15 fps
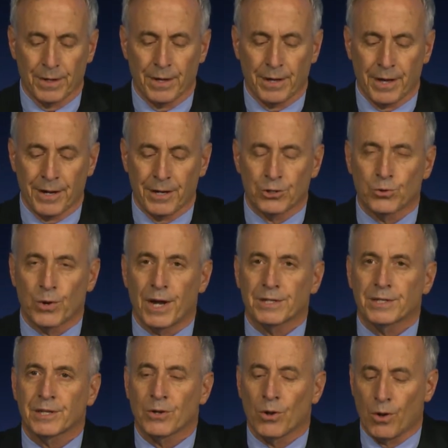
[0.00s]
and
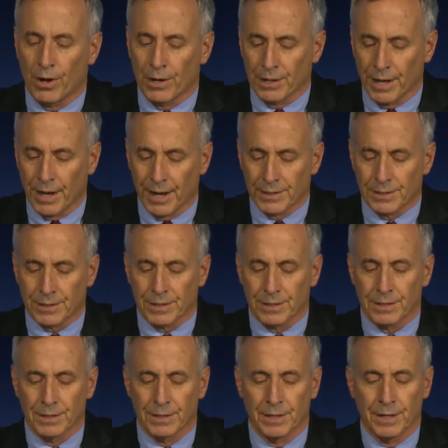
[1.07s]
address at long last,
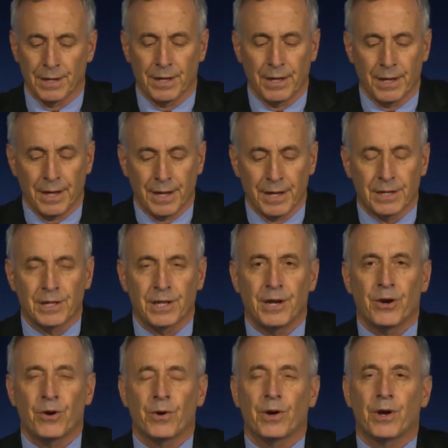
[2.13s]
in
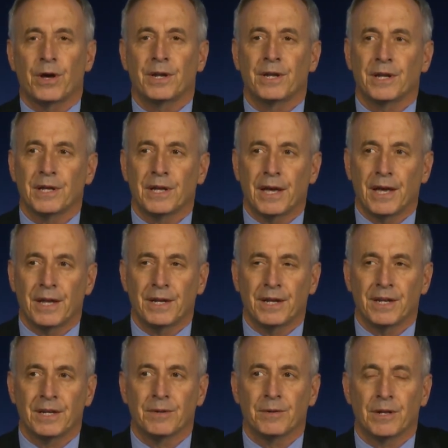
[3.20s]
clear and
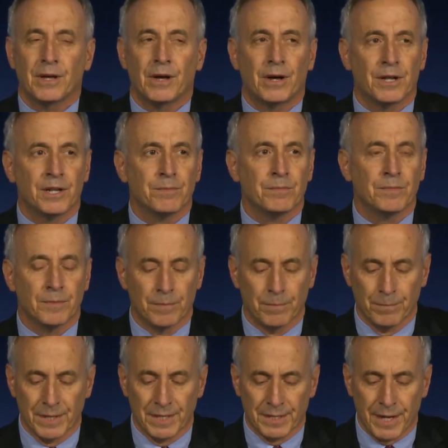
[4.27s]
in
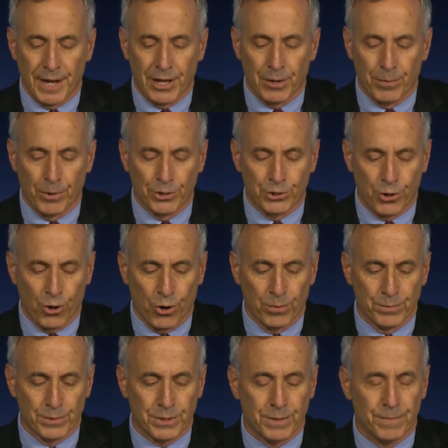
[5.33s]
unmistakable
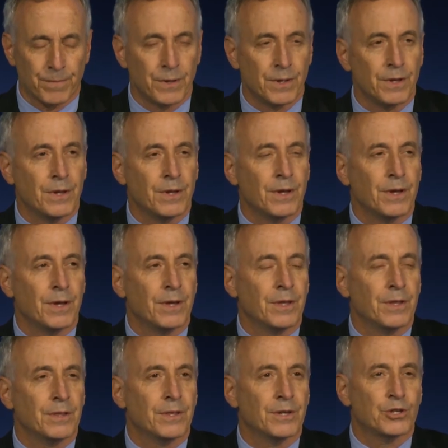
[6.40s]
terms,
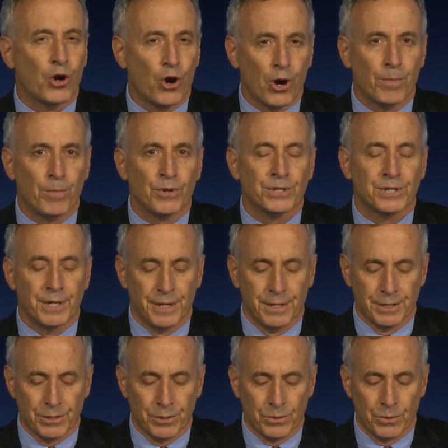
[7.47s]
the terrible
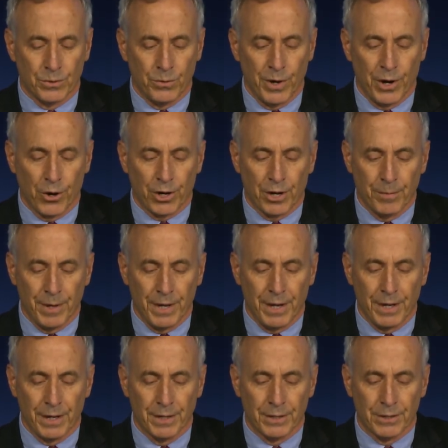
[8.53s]
sins we are
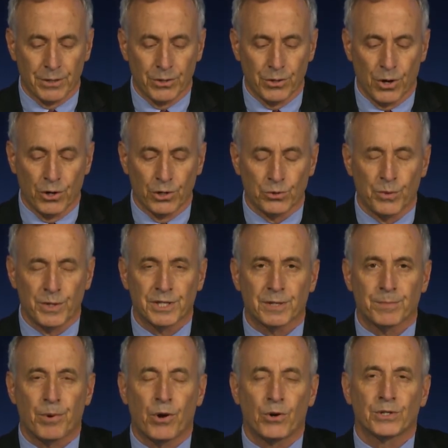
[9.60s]
committing to those we
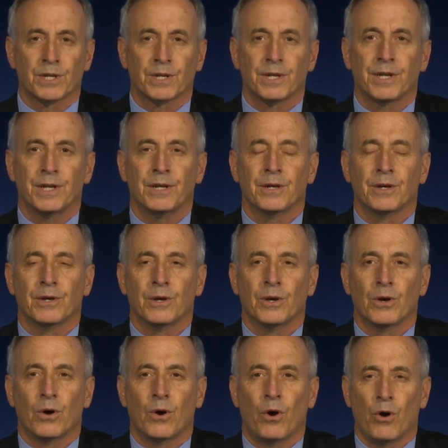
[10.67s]
supposedly
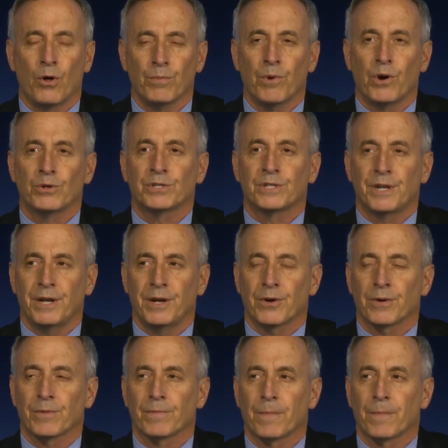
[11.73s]
hold most dear,